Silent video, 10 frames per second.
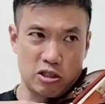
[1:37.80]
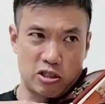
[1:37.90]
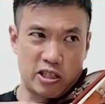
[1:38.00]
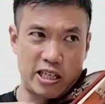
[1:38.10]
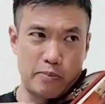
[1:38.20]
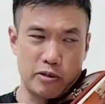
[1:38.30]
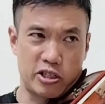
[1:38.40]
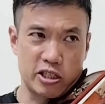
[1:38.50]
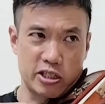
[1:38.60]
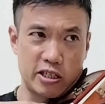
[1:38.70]
just keep
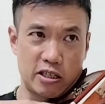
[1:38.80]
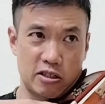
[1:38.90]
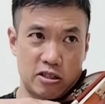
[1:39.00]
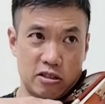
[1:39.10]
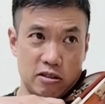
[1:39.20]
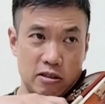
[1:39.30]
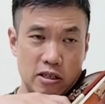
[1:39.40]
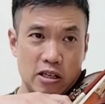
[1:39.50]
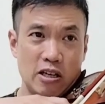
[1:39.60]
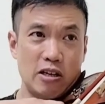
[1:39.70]
adjusting until
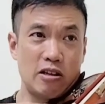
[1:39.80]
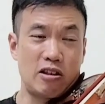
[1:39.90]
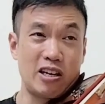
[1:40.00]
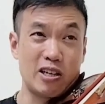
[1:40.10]
you